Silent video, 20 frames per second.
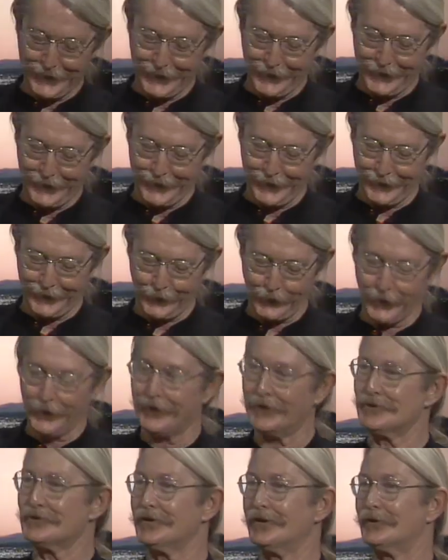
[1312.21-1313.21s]
Yeah.
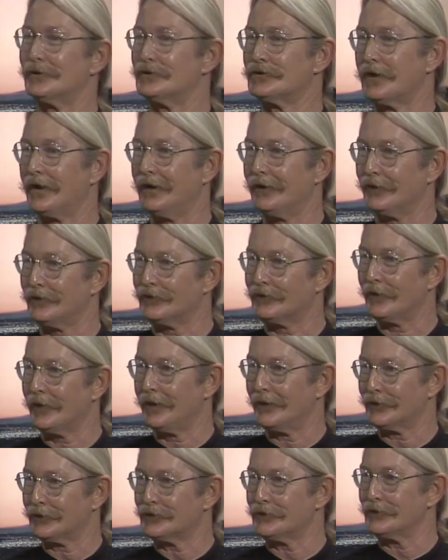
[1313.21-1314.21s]
Well, they say the child is
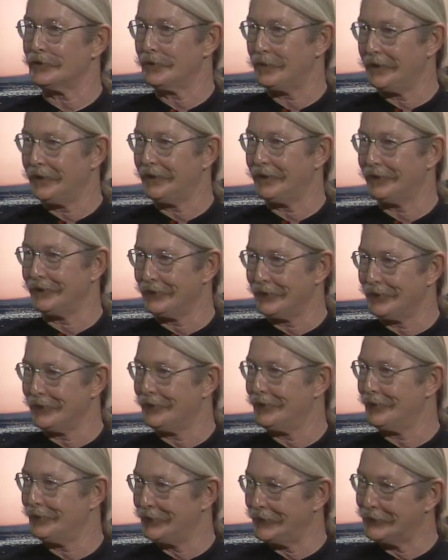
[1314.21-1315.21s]
father to the man, you
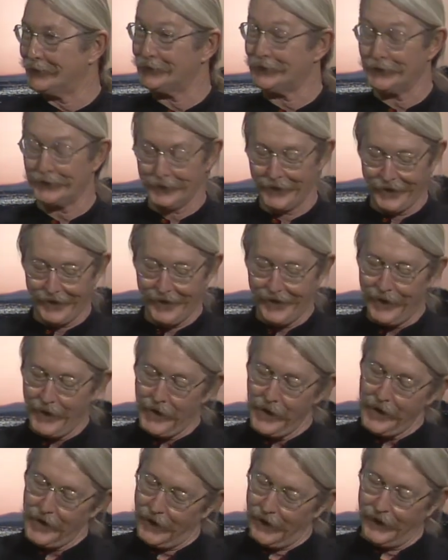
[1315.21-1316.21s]
know.
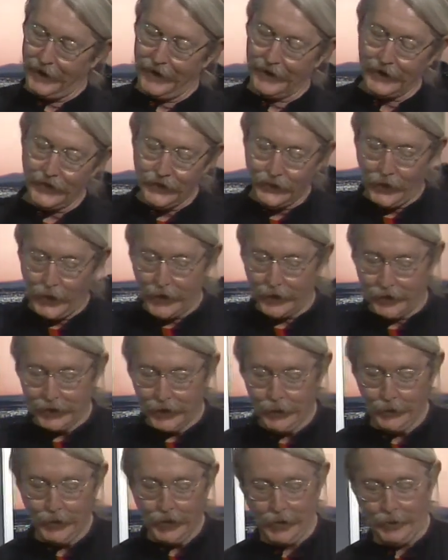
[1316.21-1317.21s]
Let's talk a
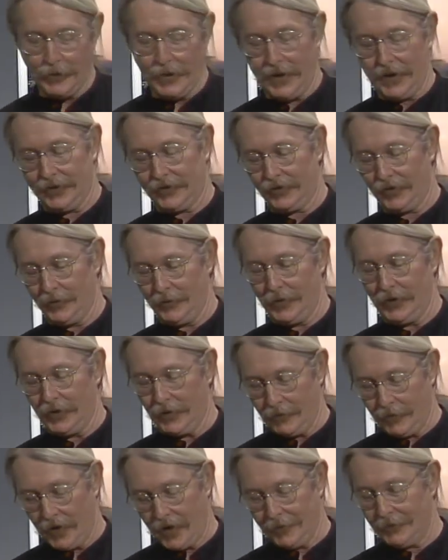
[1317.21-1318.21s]
little bit about
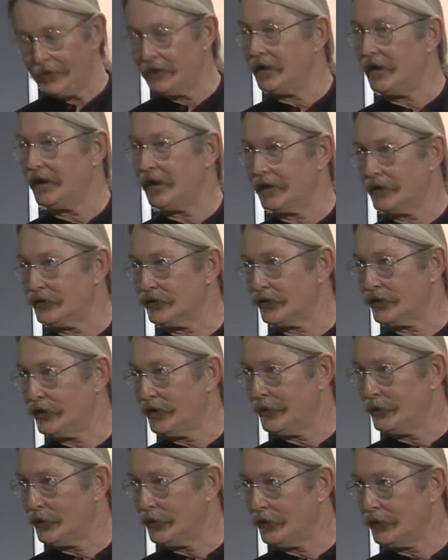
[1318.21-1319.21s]
being a mom and dad as a
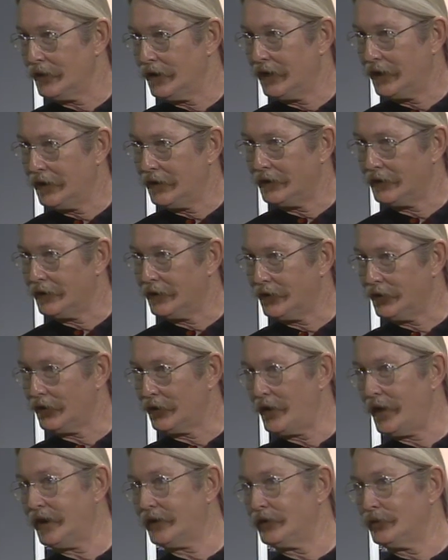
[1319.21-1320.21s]
couple and
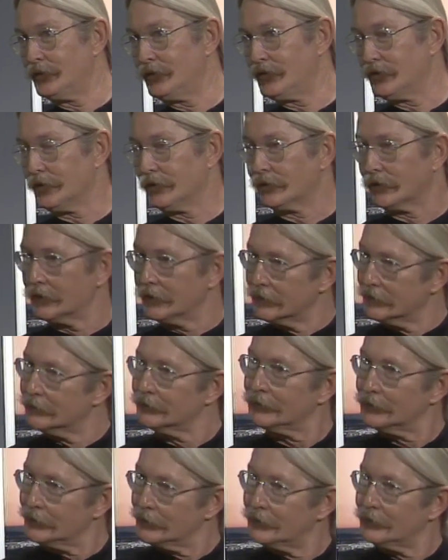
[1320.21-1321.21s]
interacting with
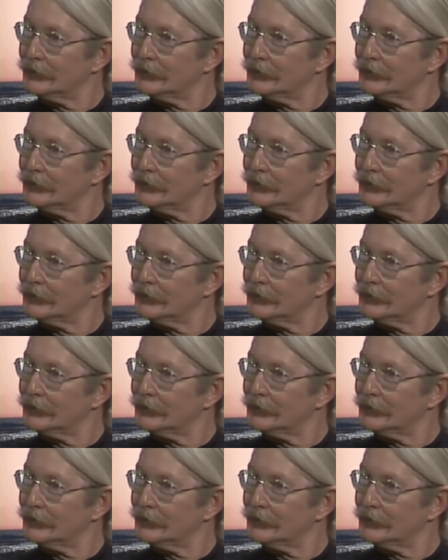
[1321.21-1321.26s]
children.